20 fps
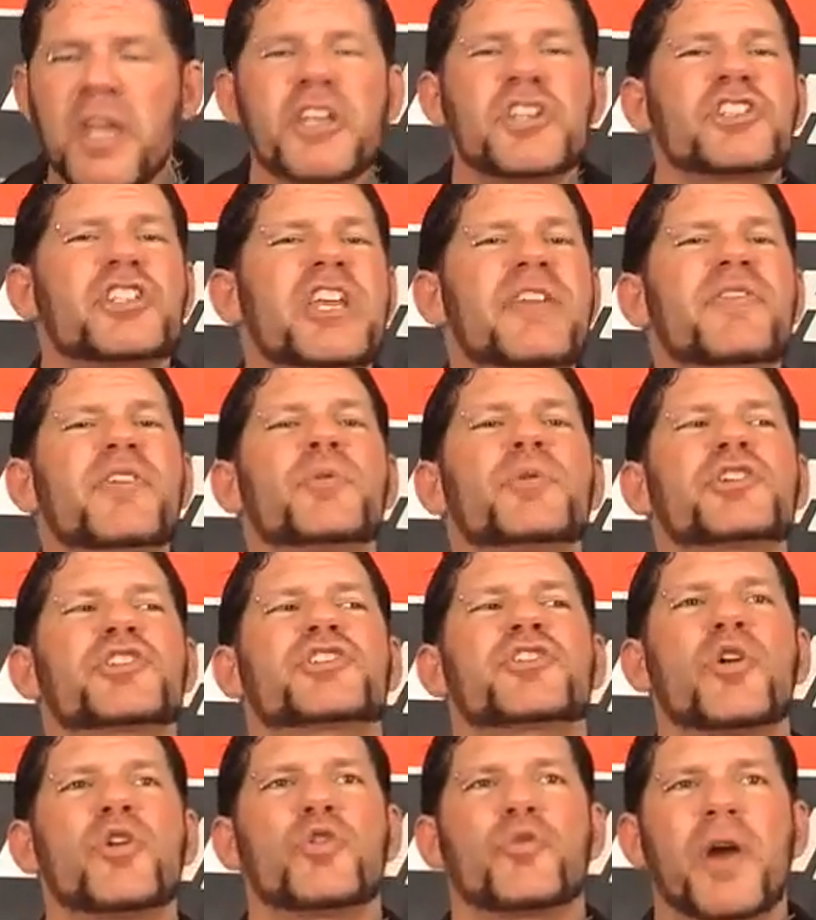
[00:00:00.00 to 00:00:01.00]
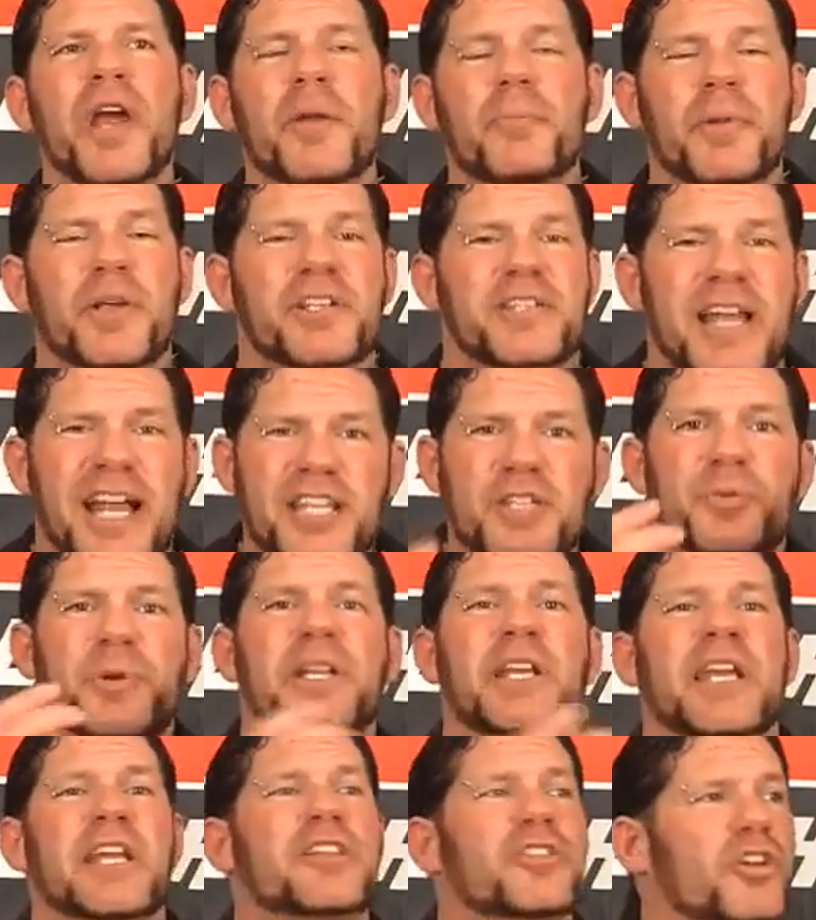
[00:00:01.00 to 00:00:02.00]
Stevie was so great because that's
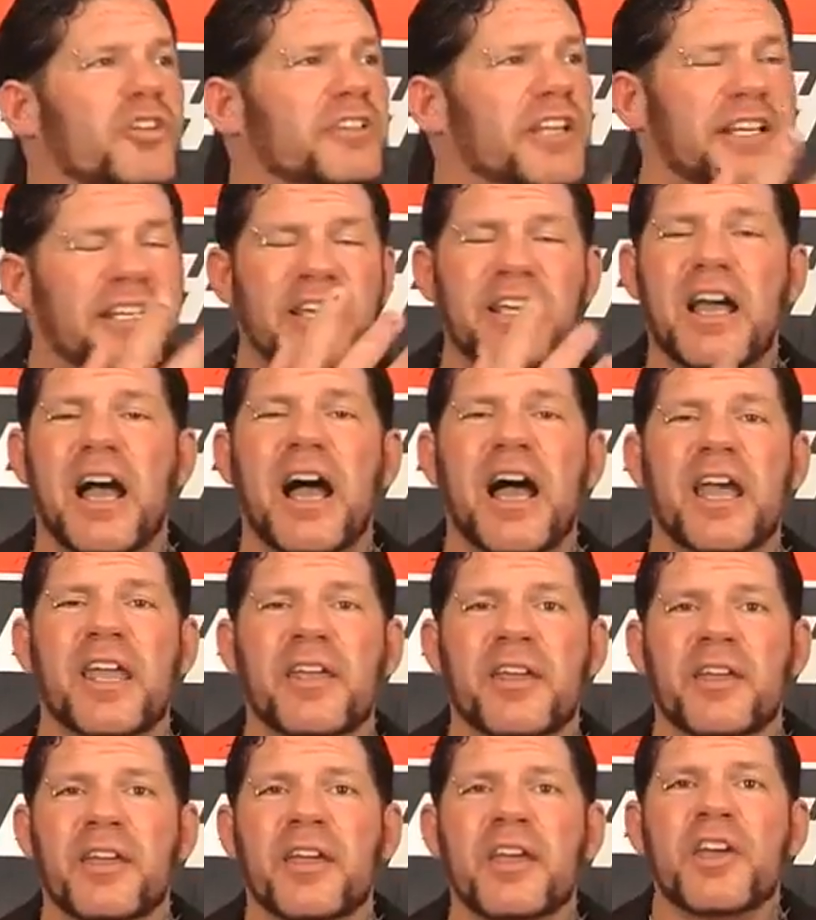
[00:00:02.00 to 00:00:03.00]
what he looked like, a guy